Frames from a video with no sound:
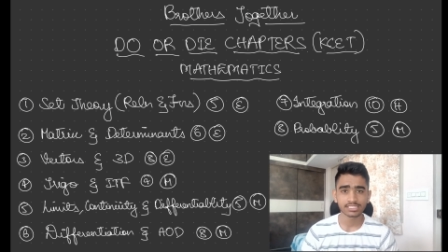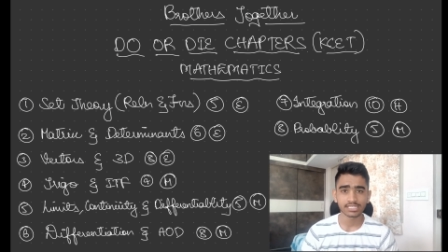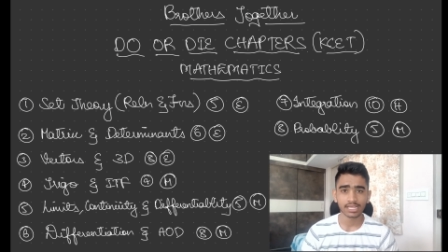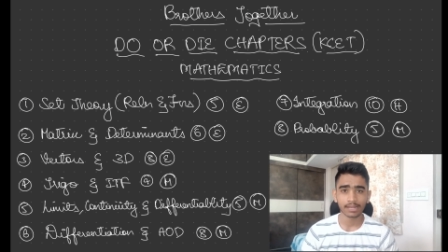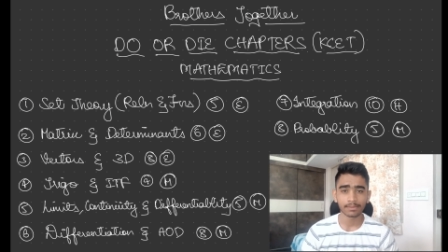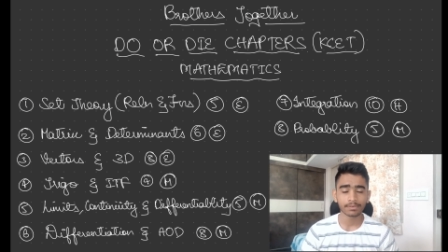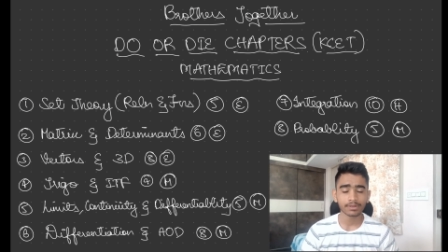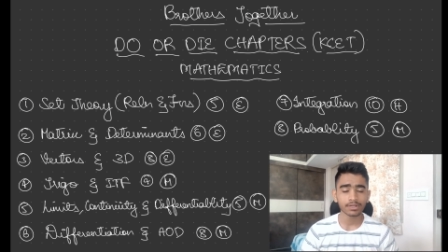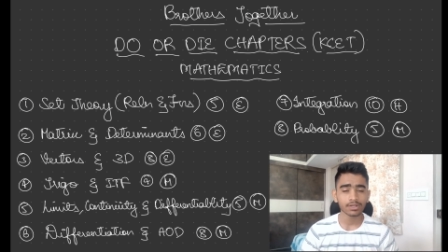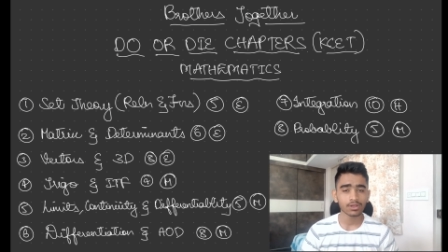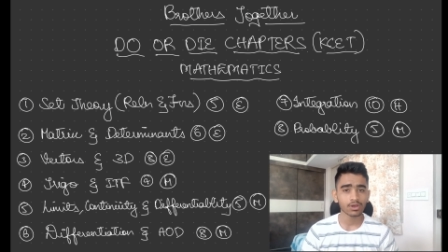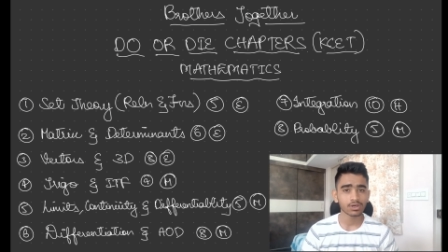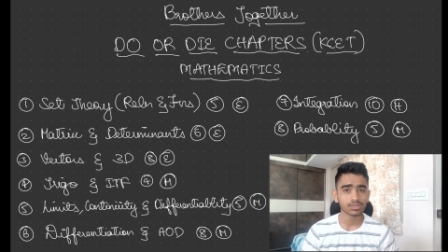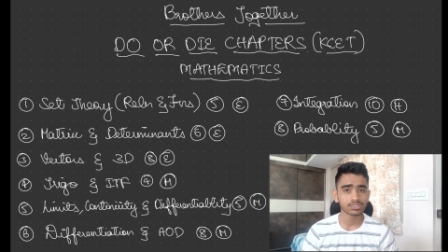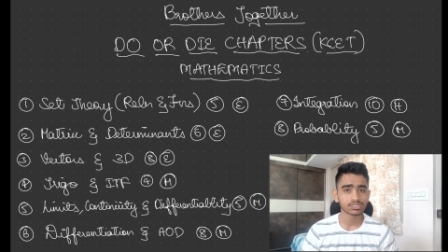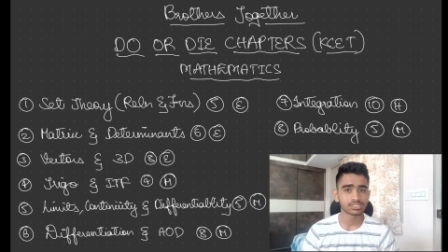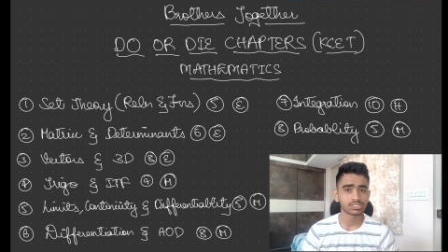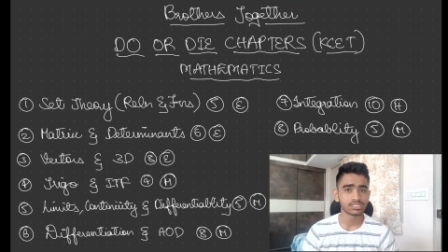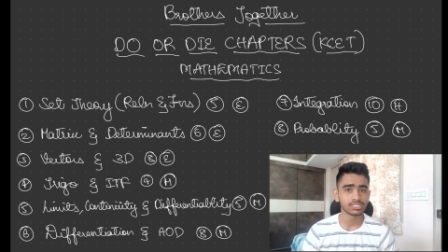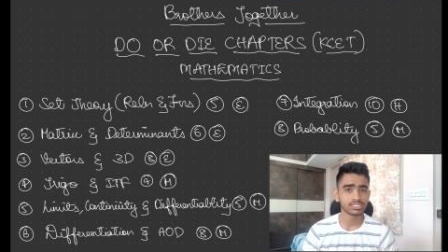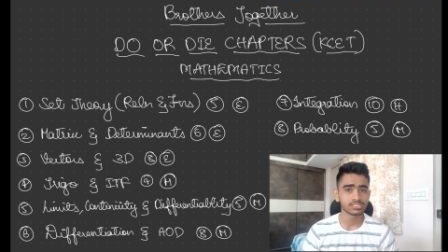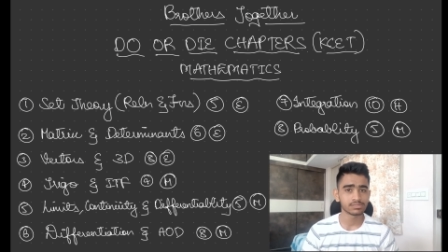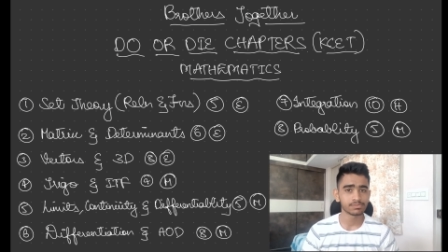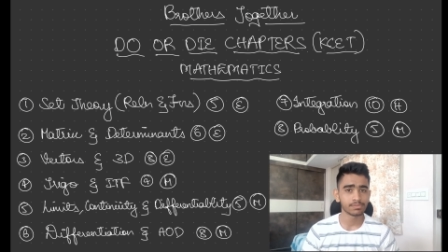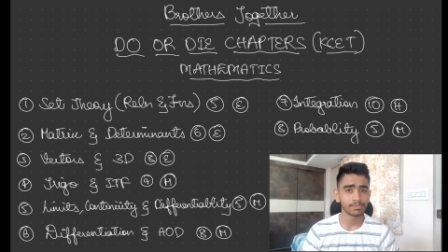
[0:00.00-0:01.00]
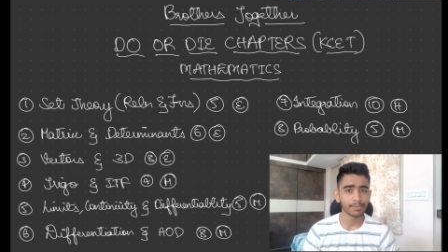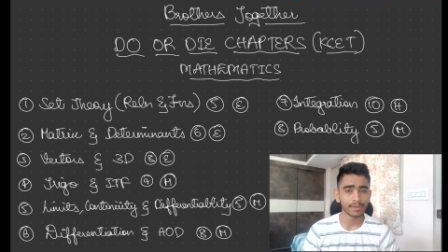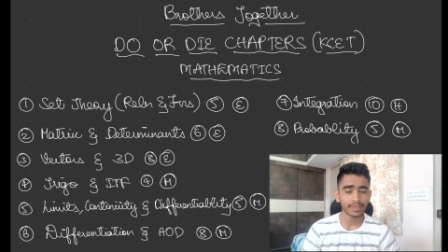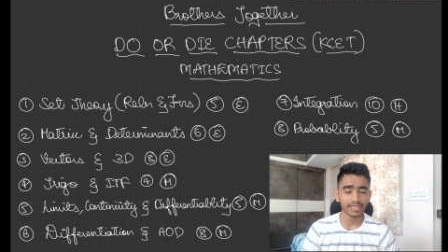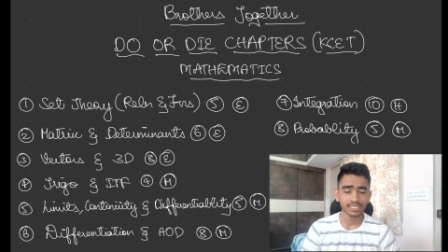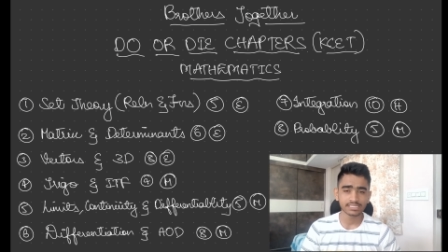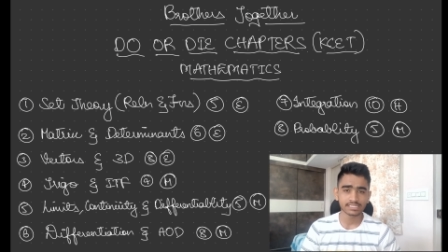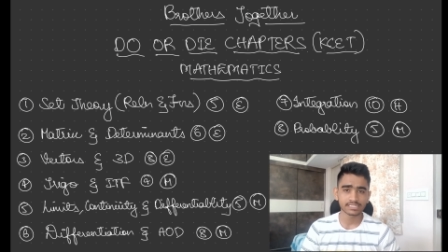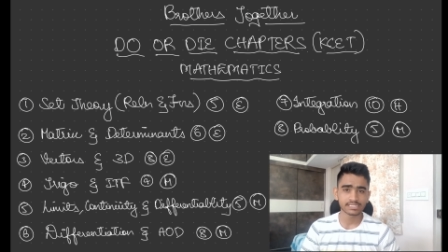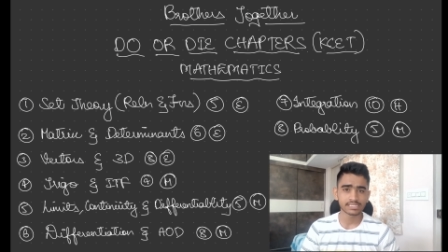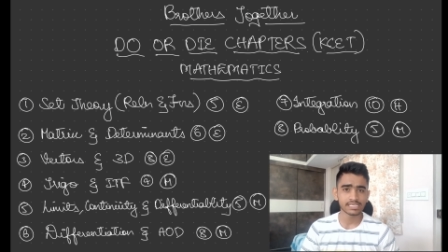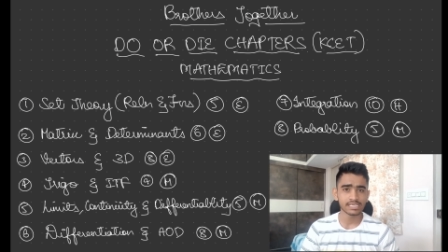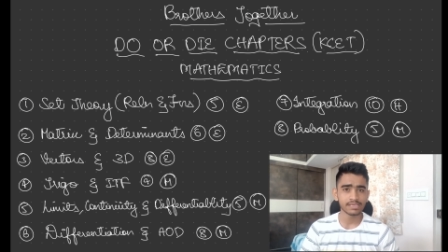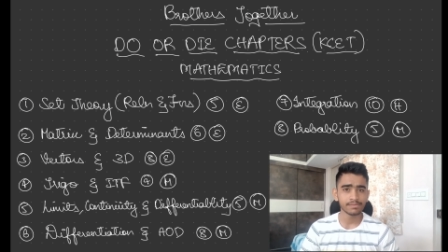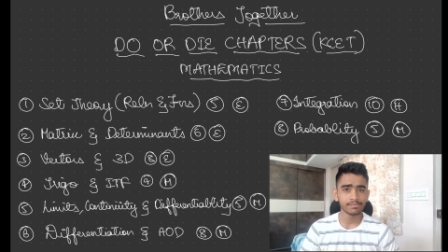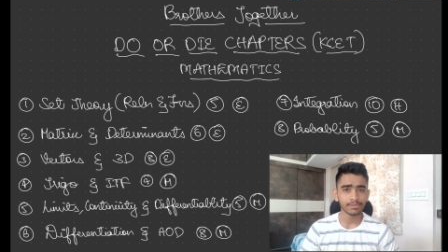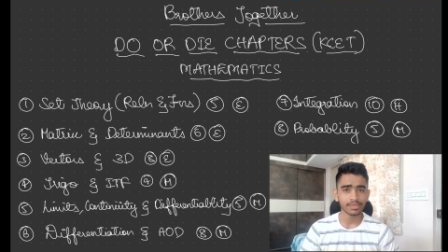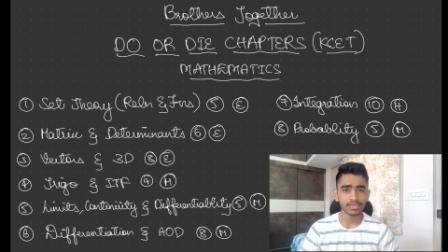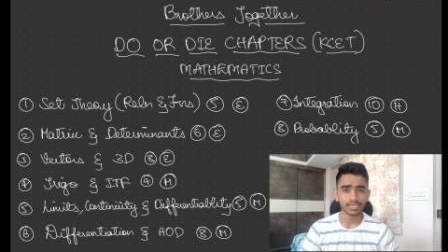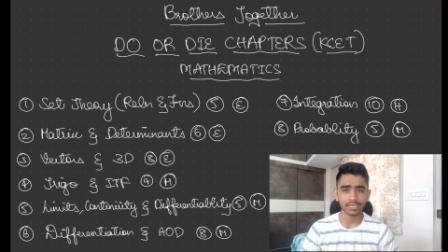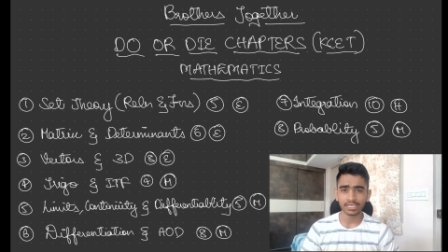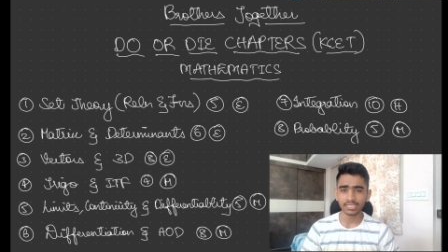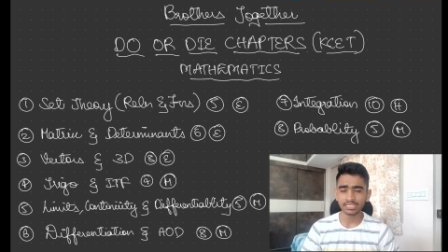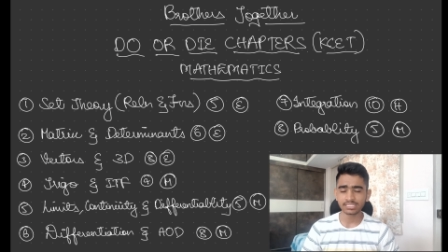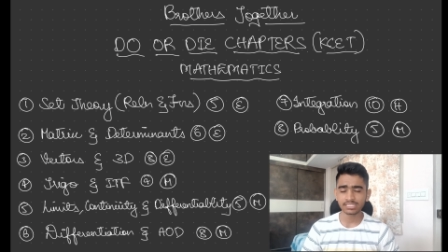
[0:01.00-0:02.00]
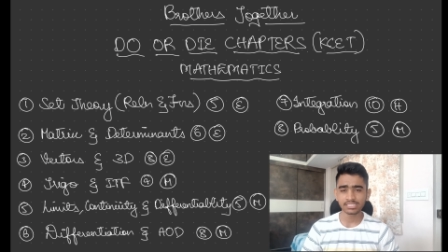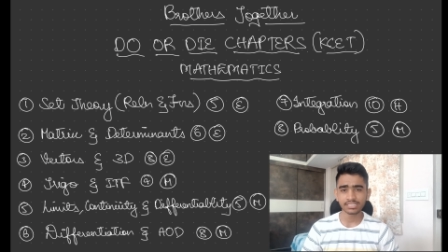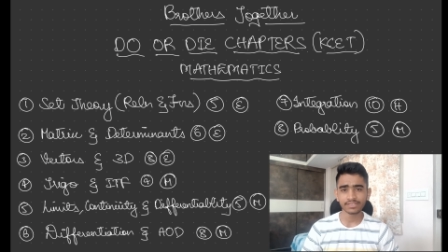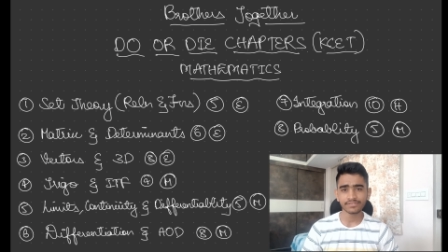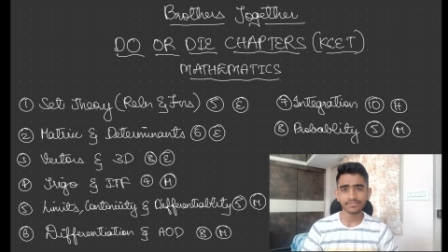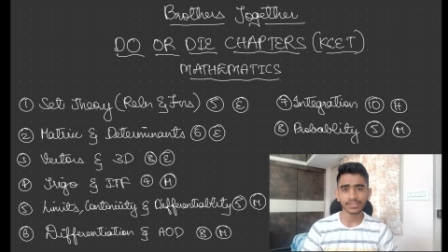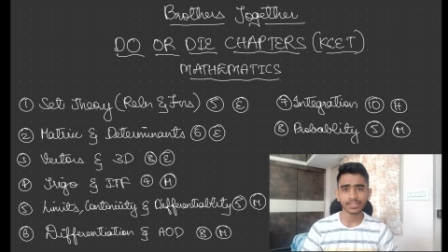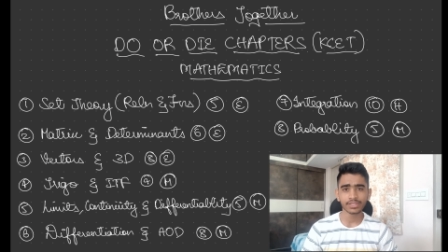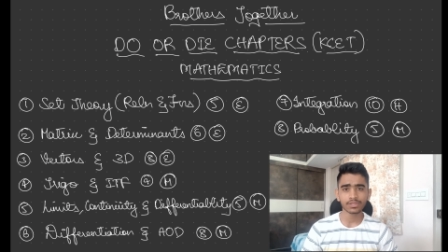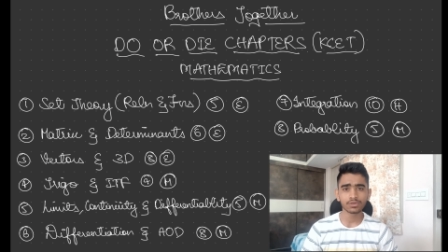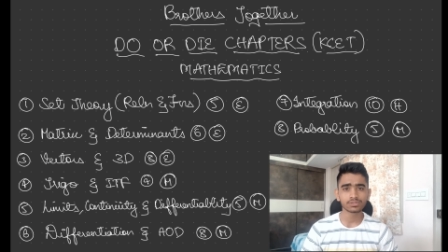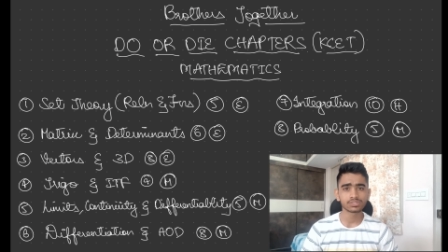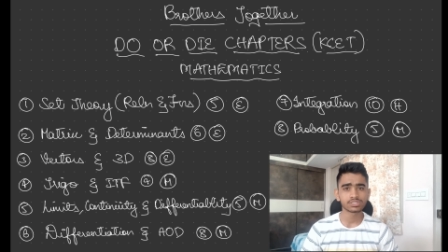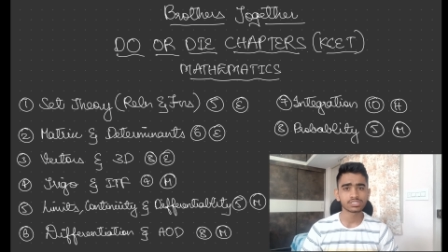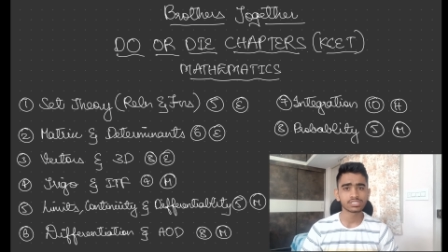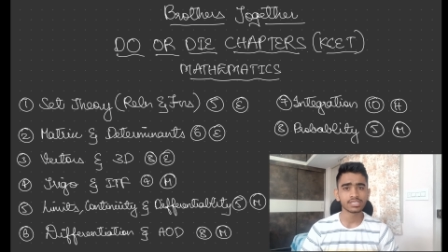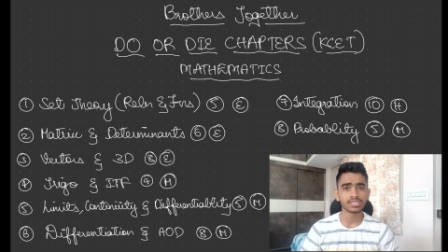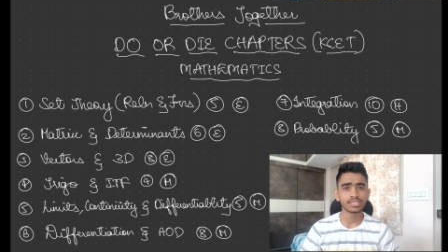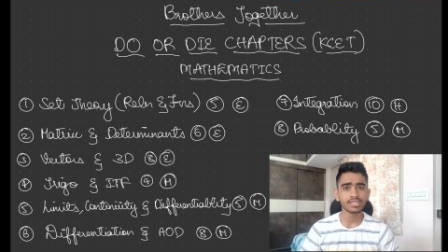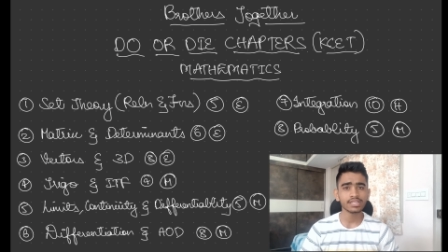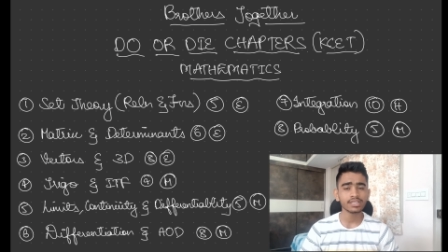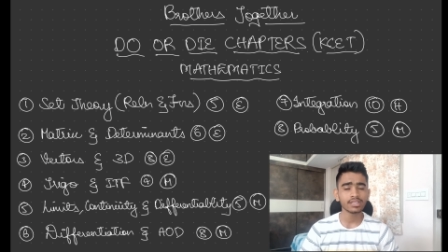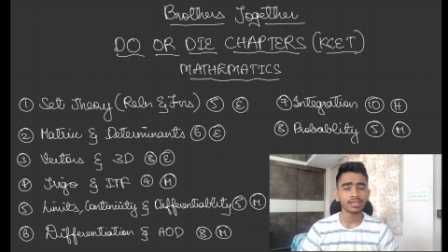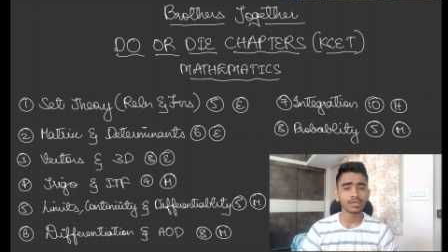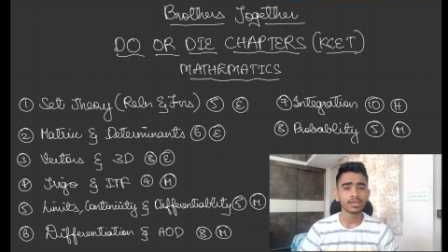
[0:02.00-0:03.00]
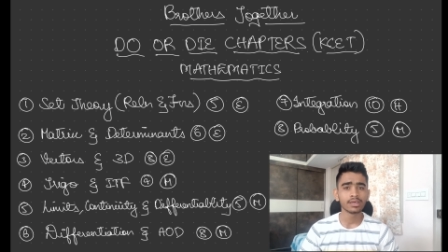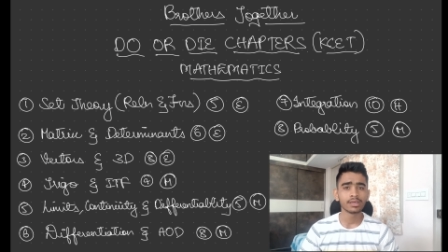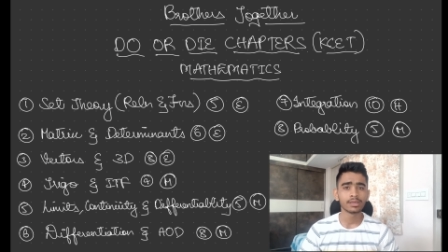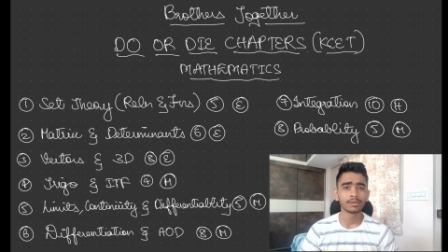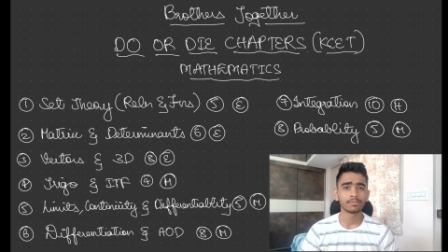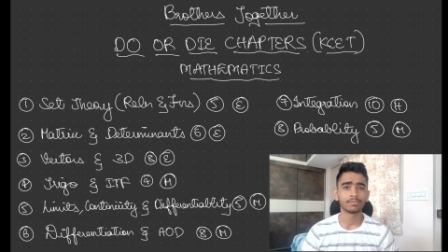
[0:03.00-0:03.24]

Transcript: chapter because this may seem easy when you see it